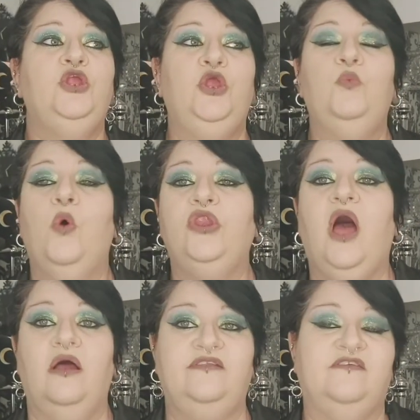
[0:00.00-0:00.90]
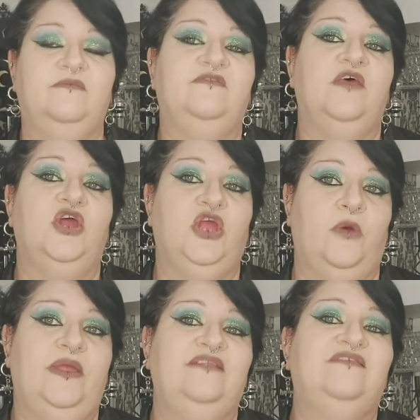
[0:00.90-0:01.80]
you want items that are
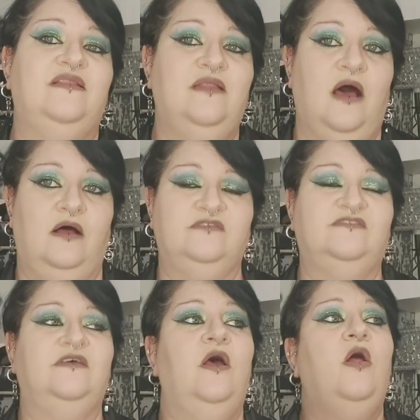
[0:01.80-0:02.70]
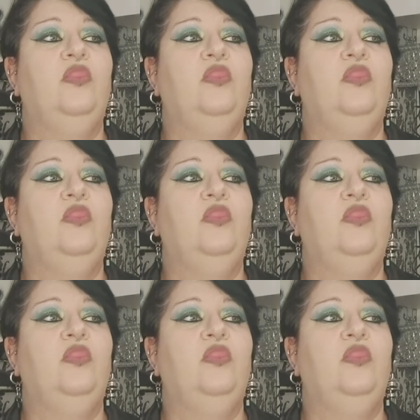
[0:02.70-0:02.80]
going to last.